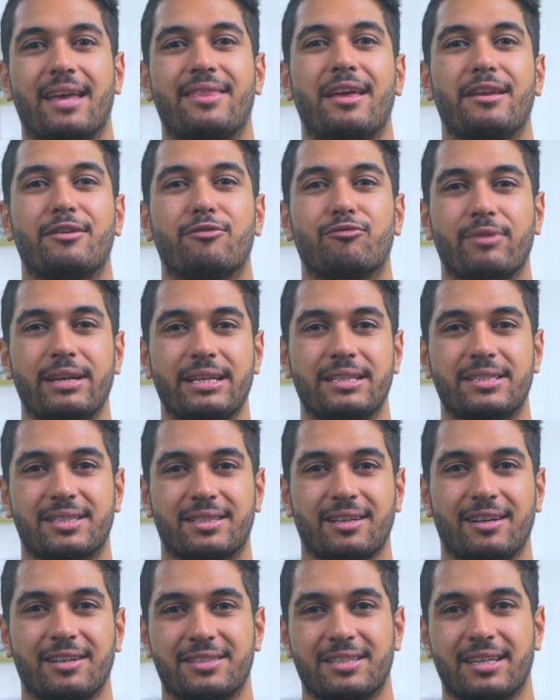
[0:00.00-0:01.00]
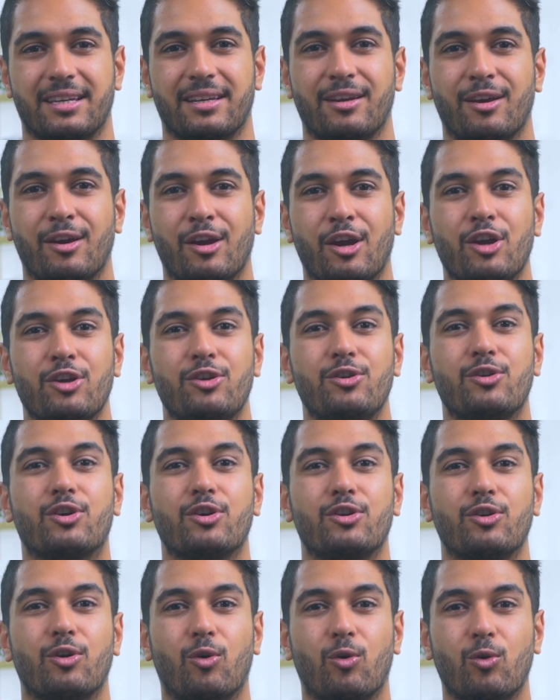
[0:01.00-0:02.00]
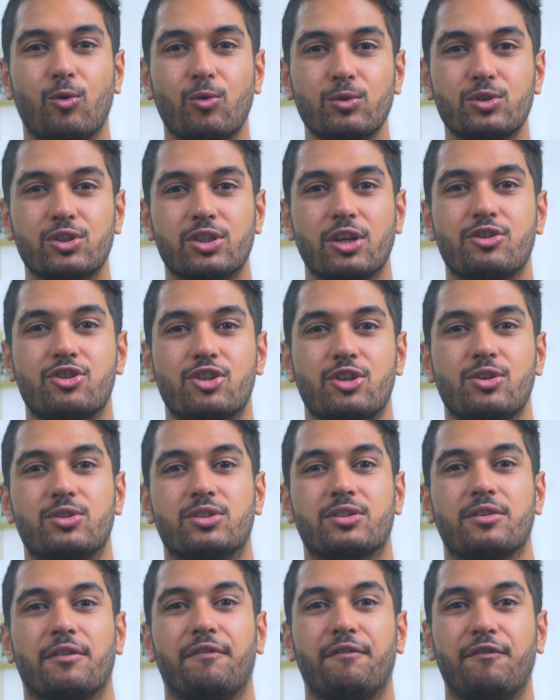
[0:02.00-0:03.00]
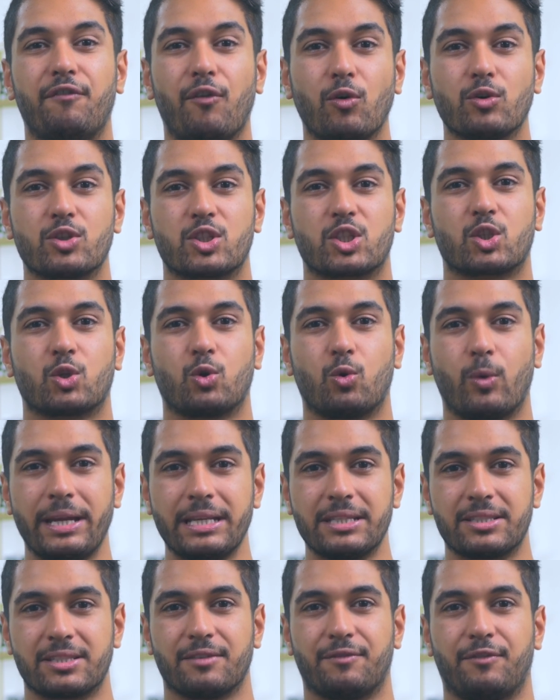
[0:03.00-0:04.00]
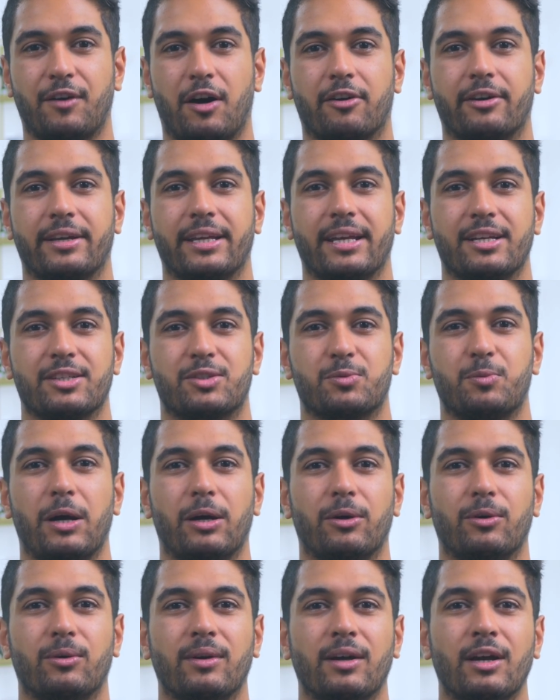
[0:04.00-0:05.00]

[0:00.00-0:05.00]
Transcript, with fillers: and then restart it. You can also choose to force quit Safari as well.